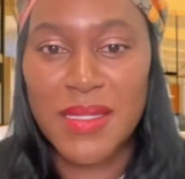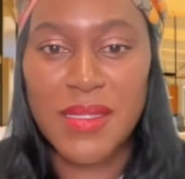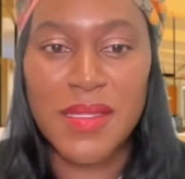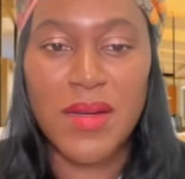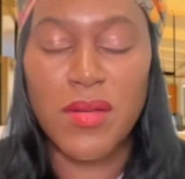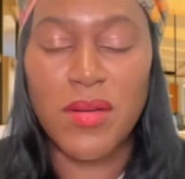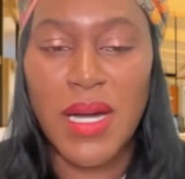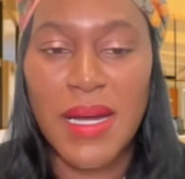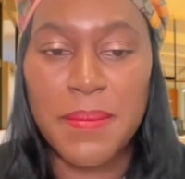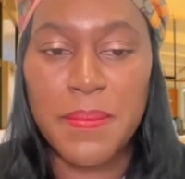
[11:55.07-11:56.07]
And so
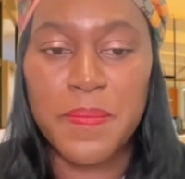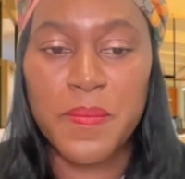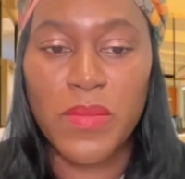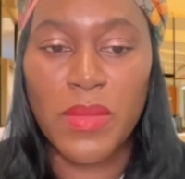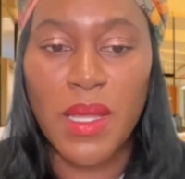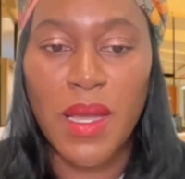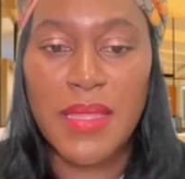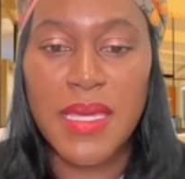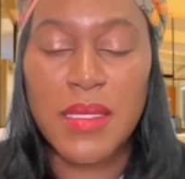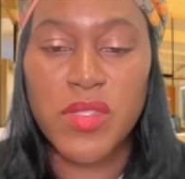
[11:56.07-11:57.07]
I
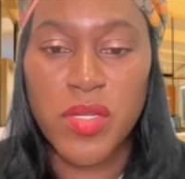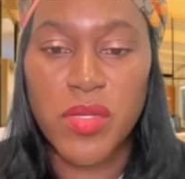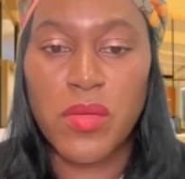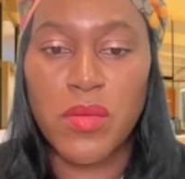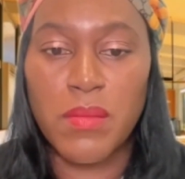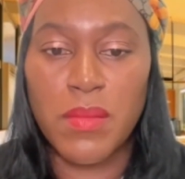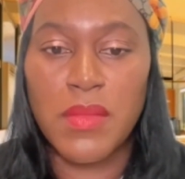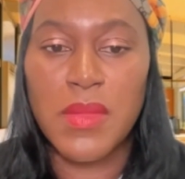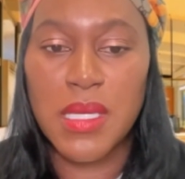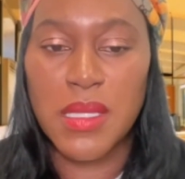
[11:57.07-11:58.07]
think to
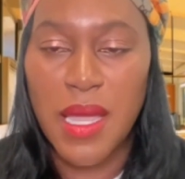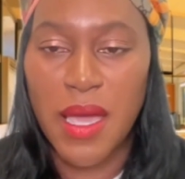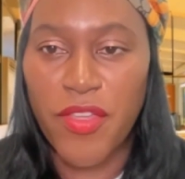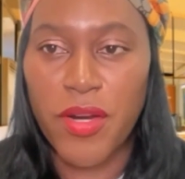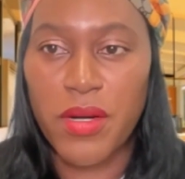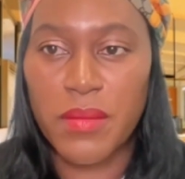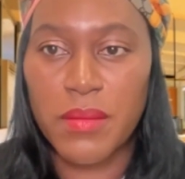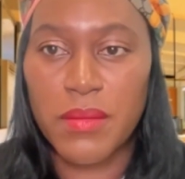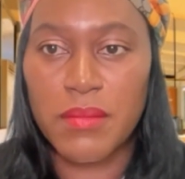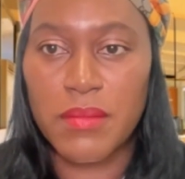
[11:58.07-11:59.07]
the other
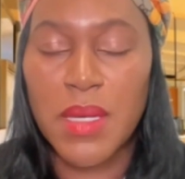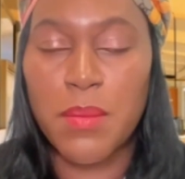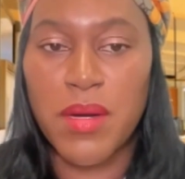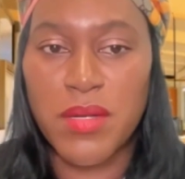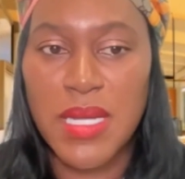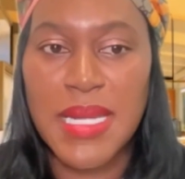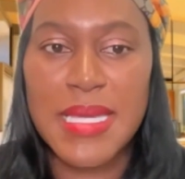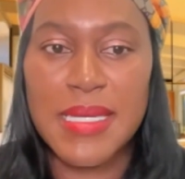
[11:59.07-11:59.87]
component